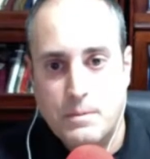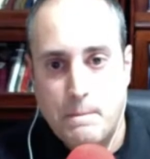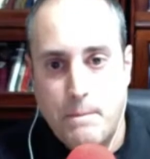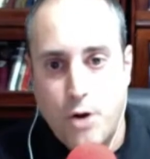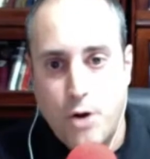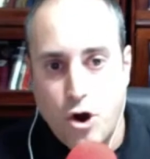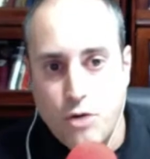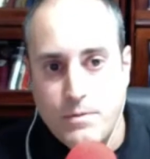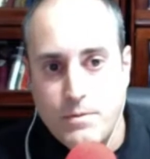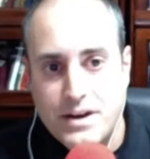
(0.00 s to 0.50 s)

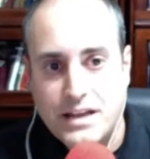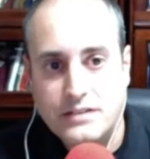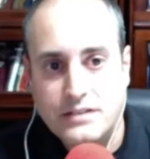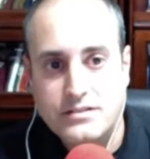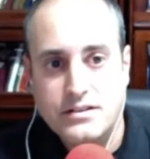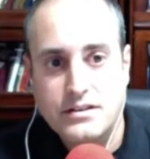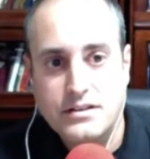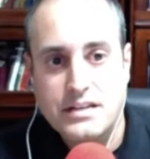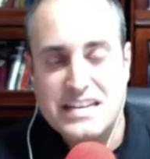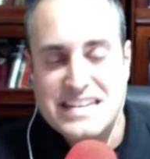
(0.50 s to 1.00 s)

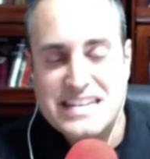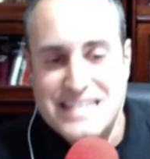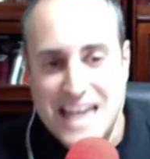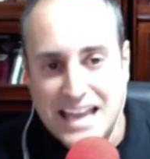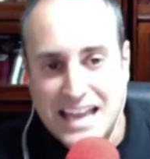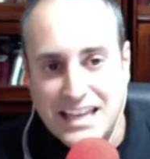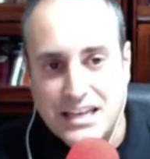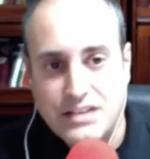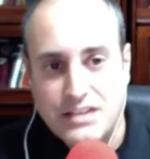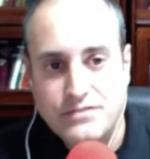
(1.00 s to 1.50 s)
permanent
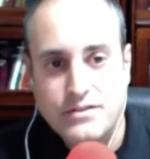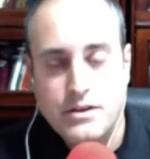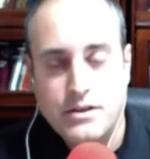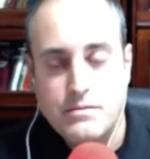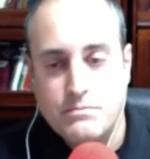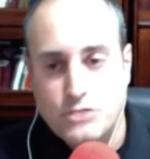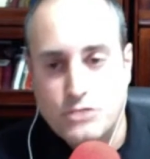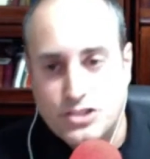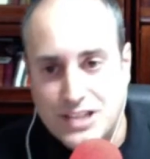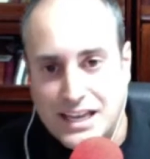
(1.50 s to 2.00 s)
negative
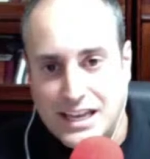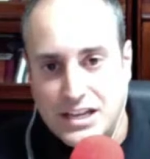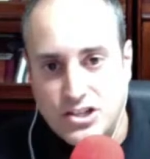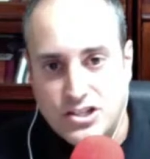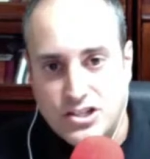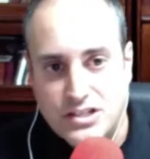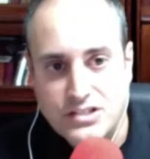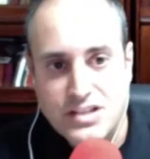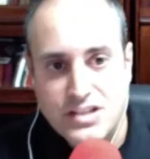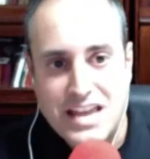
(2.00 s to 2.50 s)

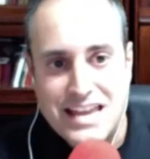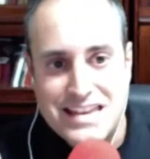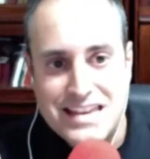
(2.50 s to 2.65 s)
mutations,